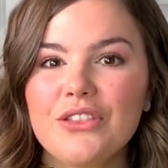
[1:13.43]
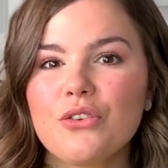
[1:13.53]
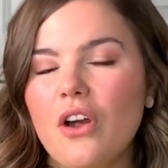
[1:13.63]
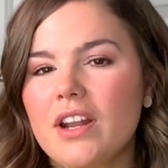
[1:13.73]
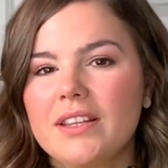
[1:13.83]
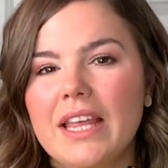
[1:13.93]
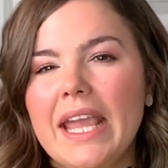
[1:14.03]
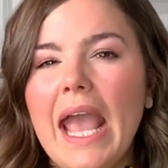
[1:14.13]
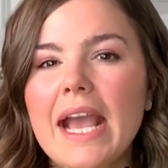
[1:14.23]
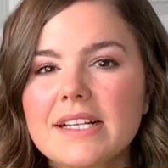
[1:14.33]
They're not in
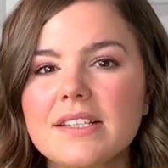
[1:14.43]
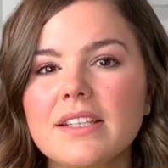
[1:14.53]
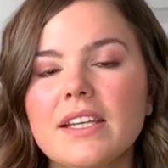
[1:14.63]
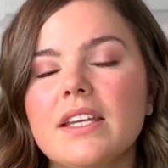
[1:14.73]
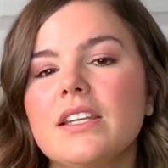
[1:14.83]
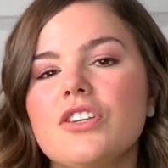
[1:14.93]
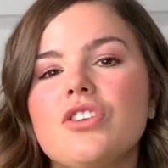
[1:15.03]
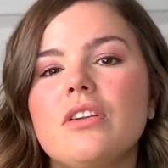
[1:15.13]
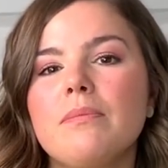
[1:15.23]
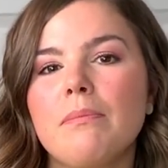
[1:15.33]
like excellent
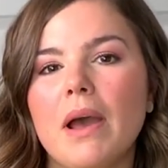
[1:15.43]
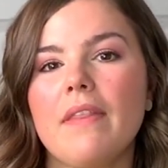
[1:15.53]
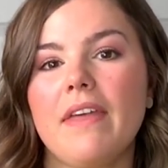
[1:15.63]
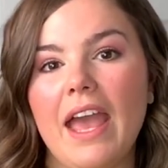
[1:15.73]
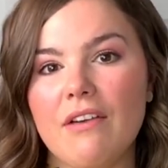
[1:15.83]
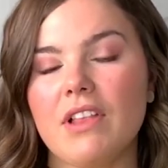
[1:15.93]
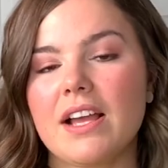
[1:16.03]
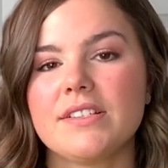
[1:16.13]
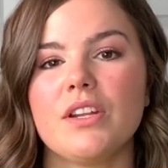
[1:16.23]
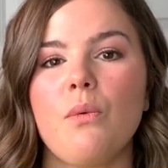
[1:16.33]
condition, but they have
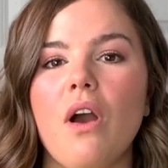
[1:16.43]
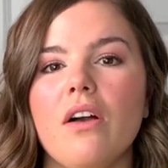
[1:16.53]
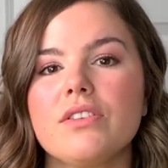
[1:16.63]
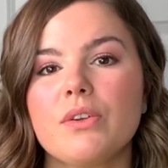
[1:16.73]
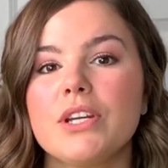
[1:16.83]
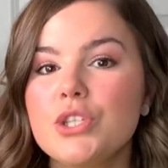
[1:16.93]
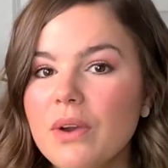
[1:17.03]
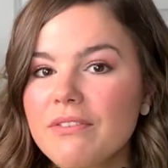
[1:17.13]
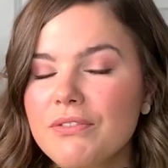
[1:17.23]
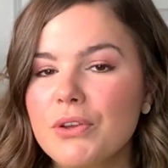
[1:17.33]
lasted a while. So I do
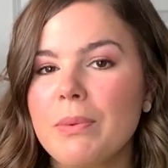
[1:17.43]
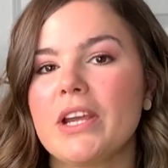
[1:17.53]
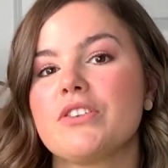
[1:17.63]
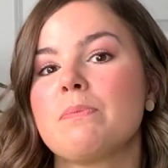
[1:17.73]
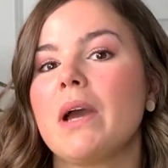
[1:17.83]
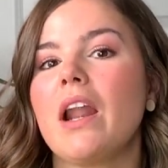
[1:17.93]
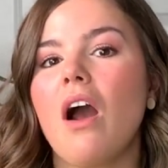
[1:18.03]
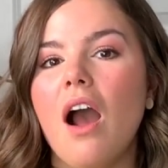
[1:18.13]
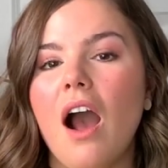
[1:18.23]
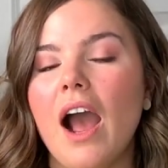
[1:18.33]
have a few pairs, but
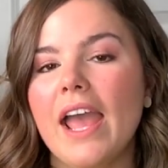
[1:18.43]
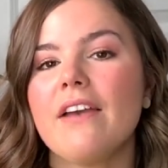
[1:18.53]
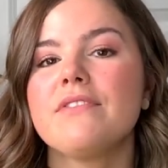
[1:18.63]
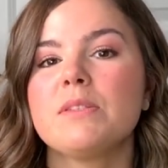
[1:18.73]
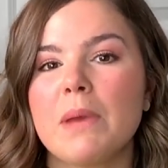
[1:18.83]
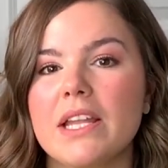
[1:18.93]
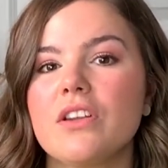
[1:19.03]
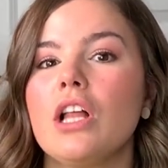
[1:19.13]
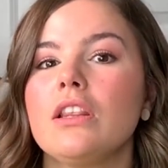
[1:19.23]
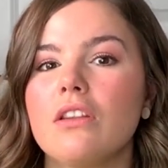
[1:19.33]
I have spent
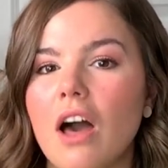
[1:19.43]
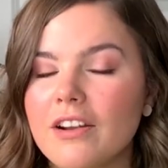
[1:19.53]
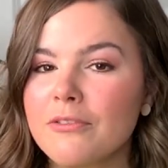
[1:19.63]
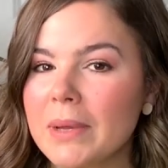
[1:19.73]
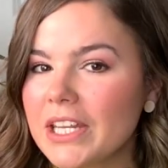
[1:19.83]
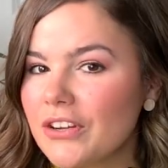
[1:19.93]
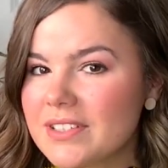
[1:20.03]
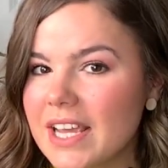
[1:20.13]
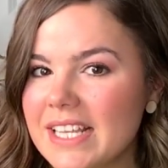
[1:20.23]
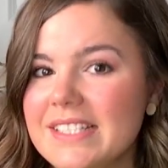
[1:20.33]
a lot of money on
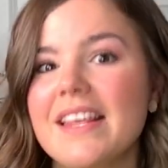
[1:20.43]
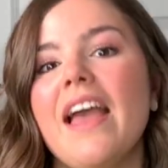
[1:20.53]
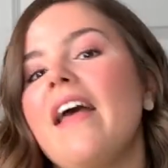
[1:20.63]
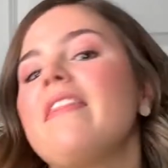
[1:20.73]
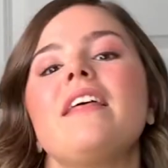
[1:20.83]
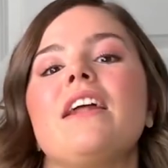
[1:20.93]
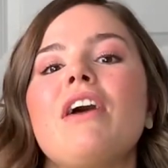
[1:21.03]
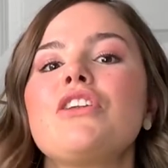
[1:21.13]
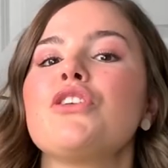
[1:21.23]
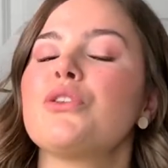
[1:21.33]
tights that I've
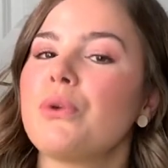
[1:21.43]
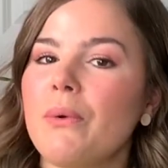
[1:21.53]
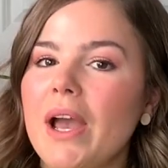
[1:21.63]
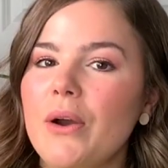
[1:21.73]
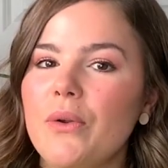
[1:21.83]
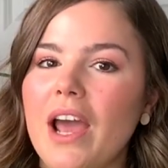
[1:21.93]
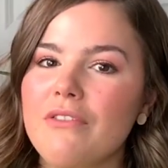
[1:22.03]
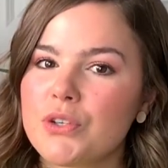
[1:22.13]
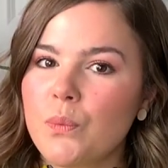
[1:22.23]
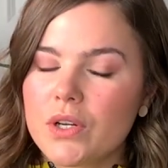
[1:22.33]
had to throw out
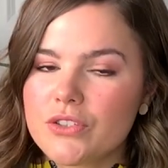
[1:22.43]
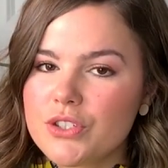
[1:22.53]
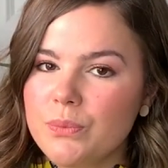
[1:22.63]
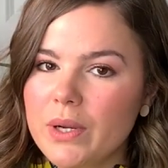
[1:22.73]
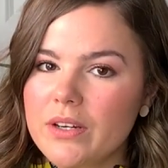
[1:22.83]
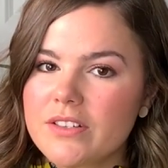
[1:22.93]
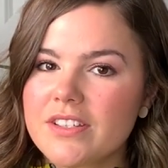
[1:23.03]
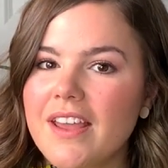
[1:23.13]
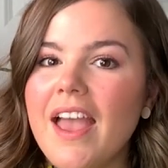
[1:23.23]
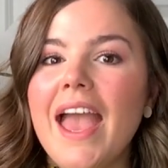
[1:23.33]
after 1 or 2 wears.